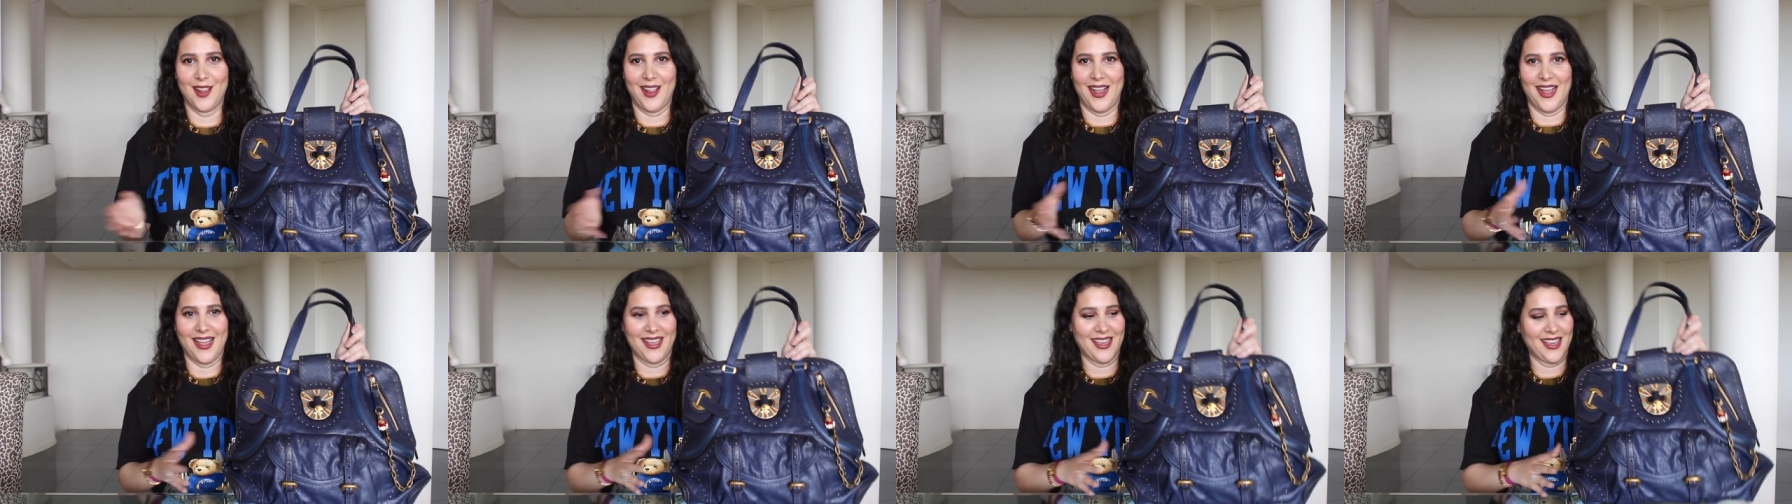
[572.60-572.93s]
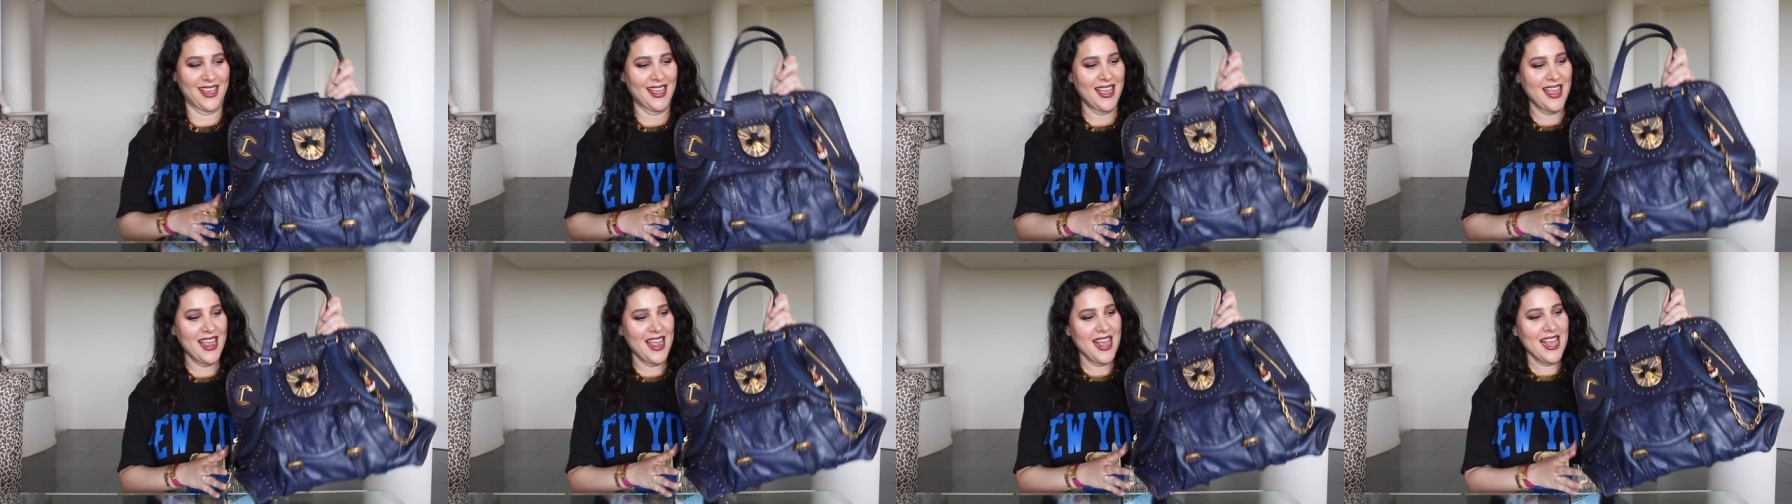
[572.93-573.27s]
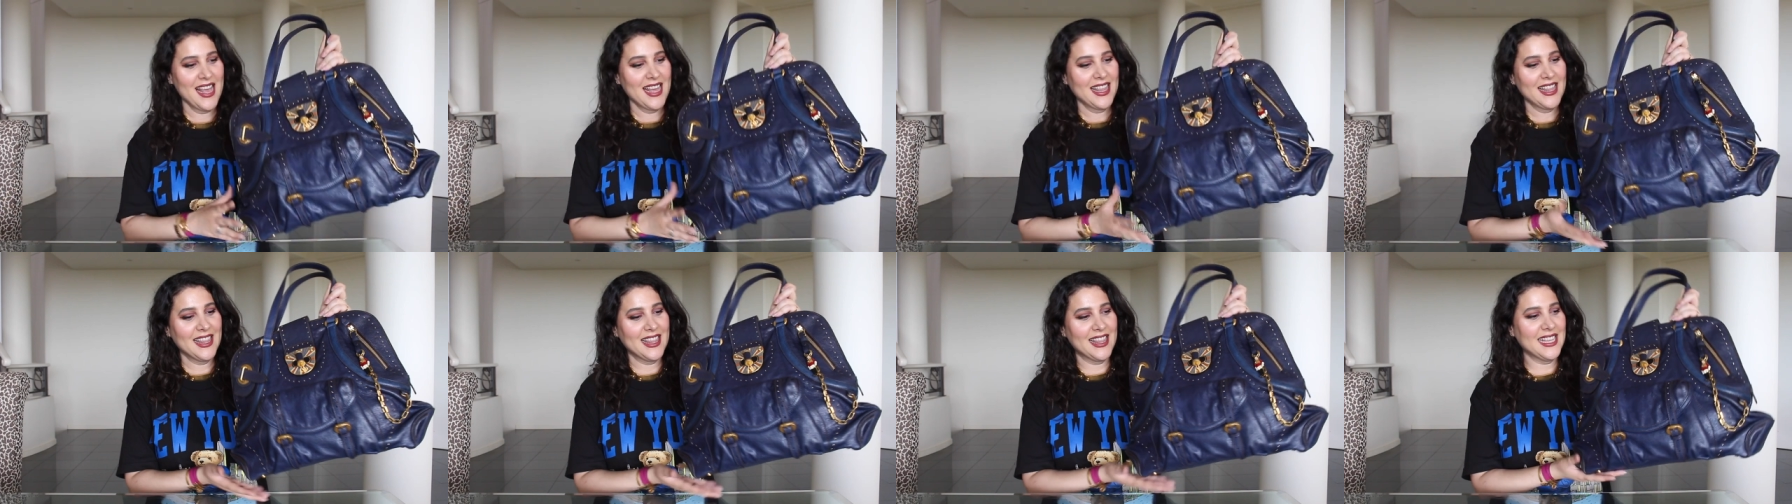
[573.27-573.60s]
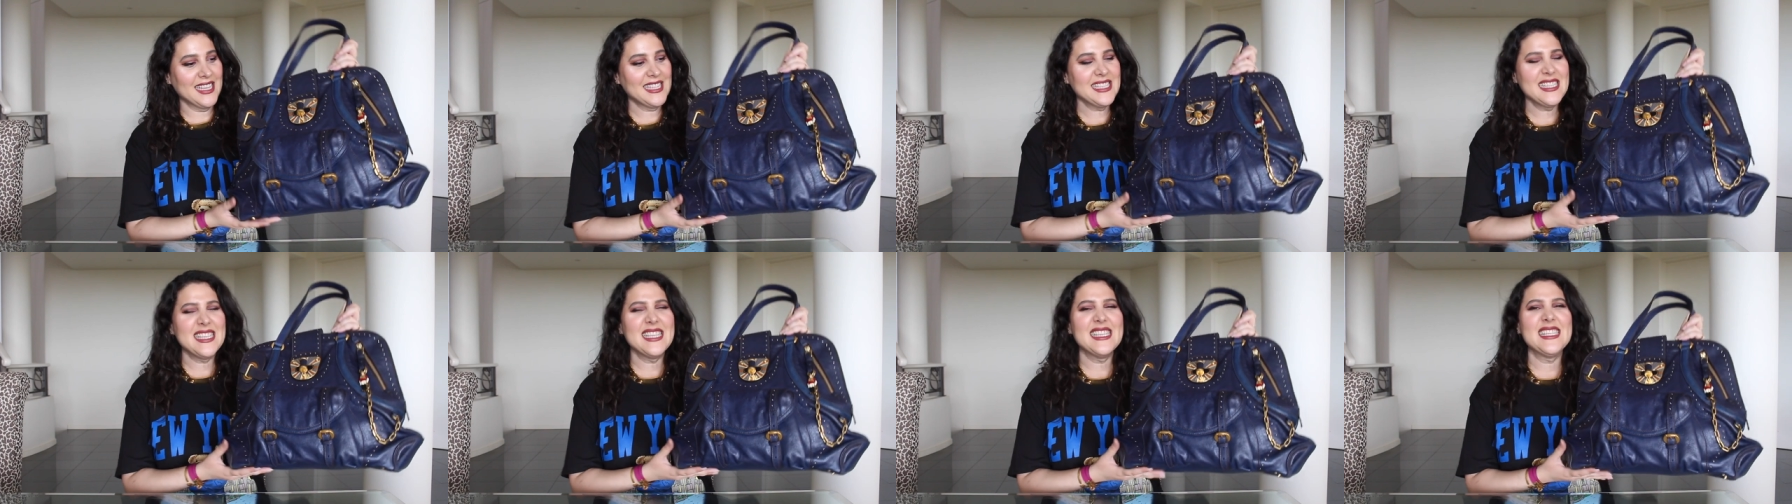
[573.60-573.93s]
like
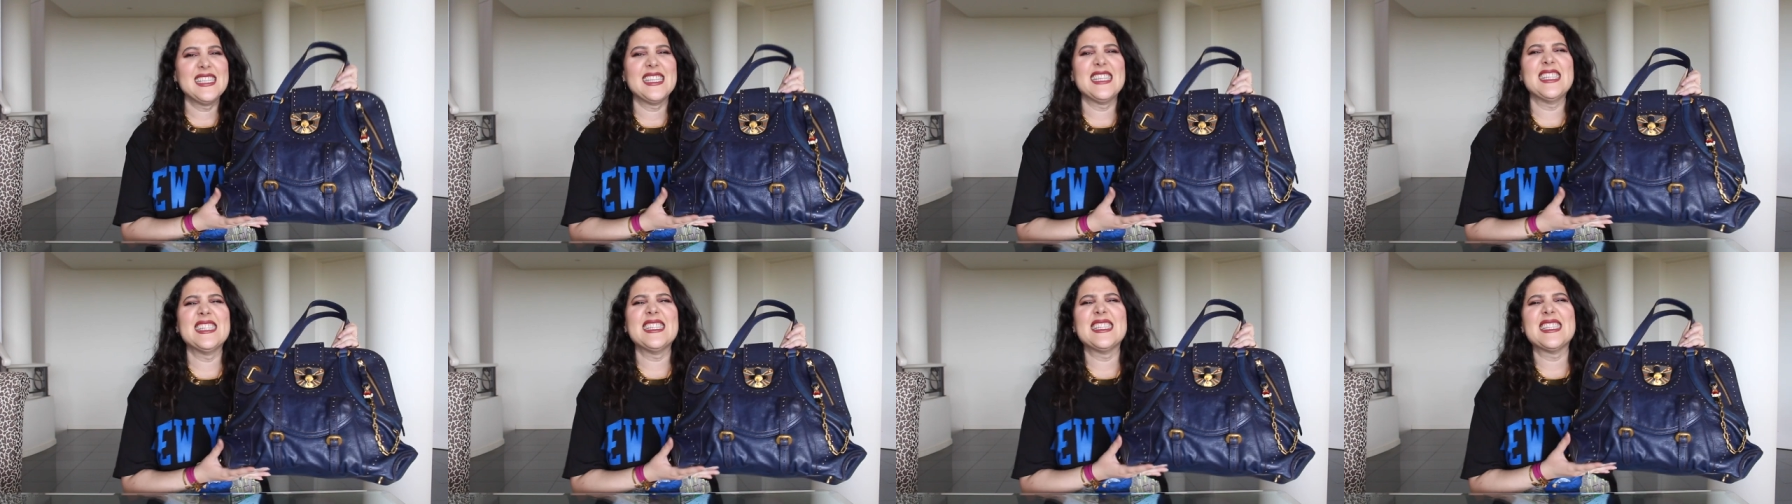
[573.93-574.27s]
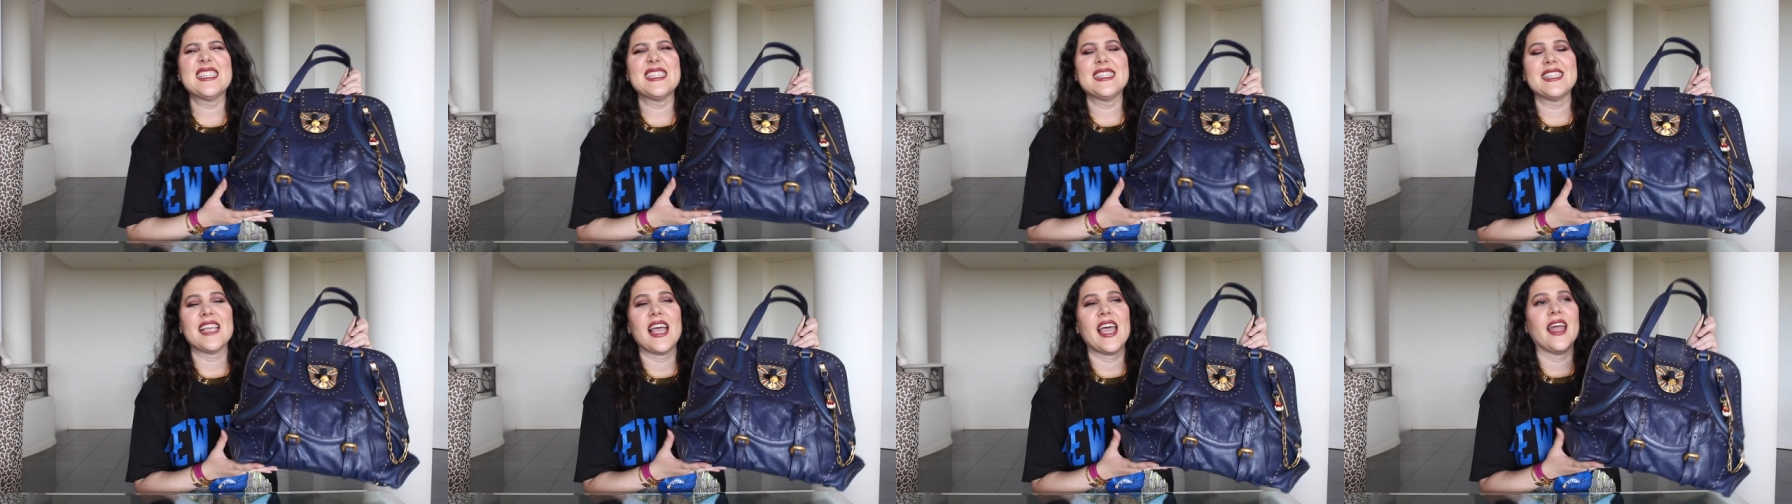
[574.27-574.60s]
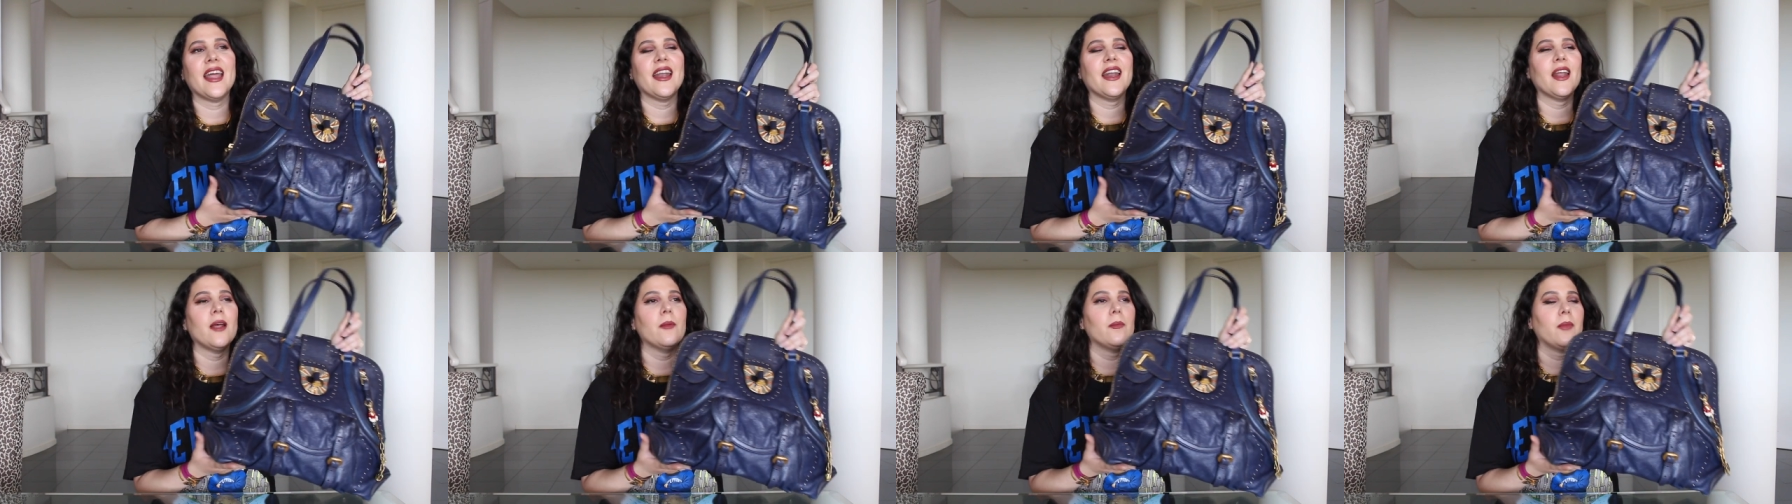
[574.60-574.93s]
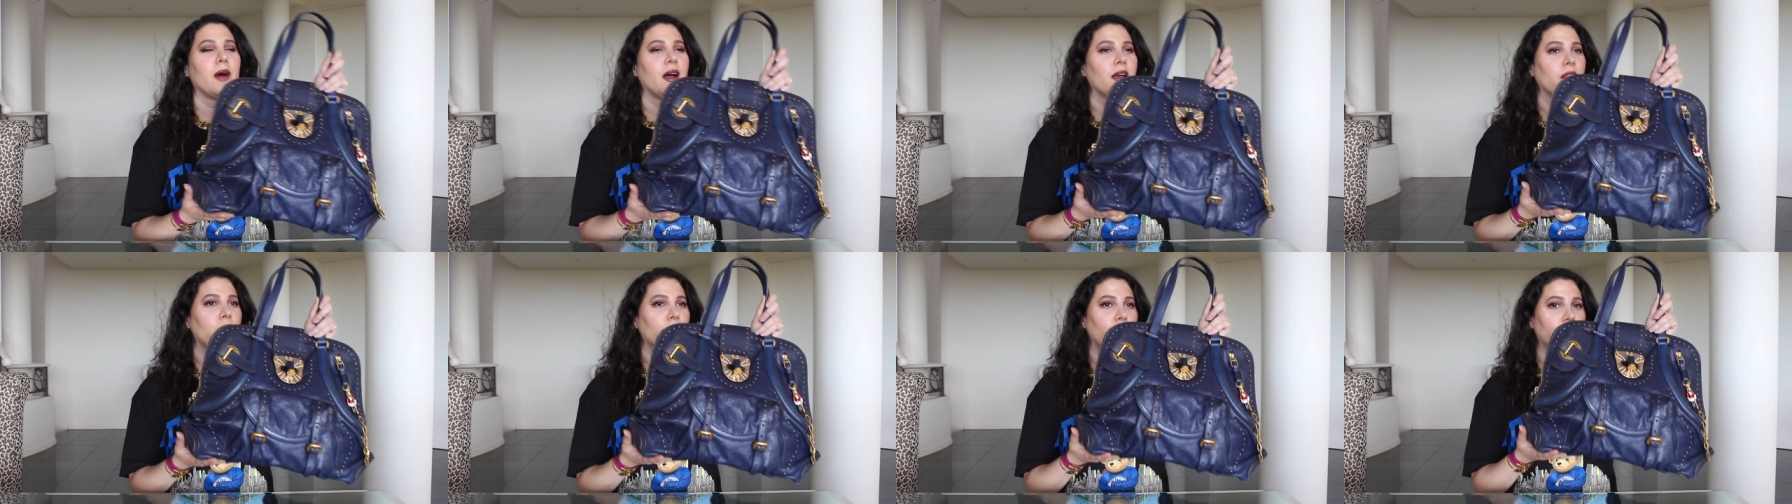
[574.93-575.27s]
this is insane. And
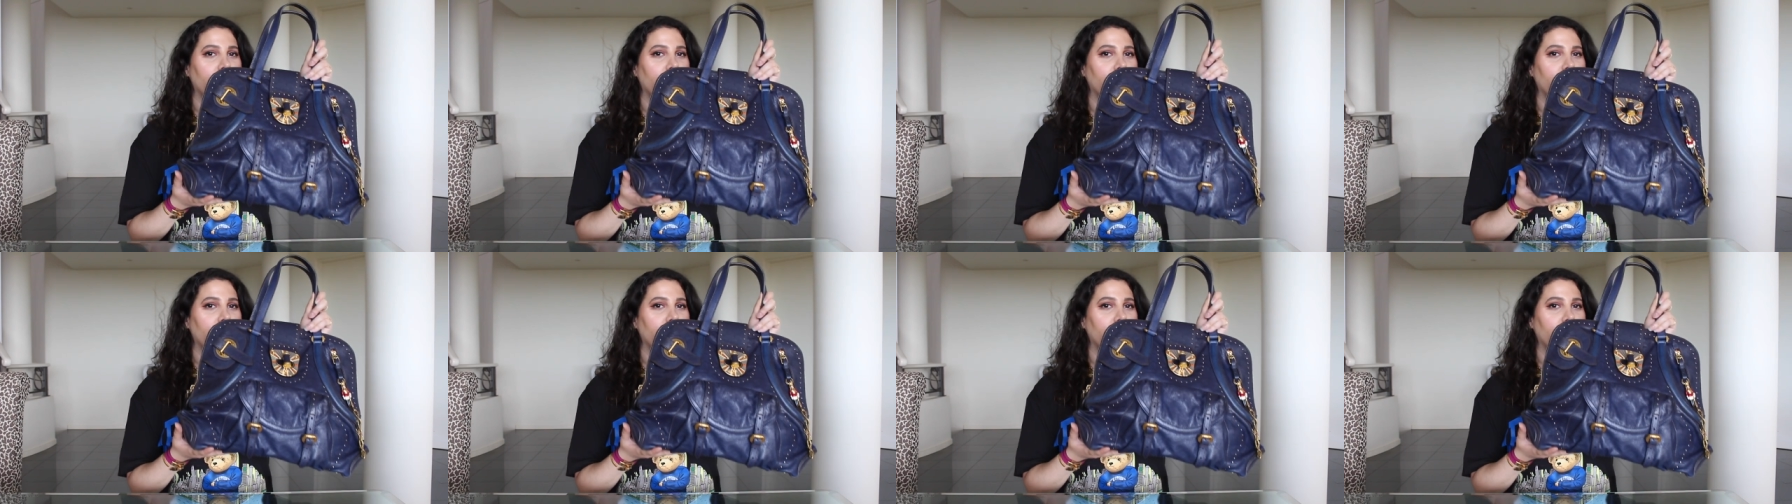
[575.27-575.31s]
by the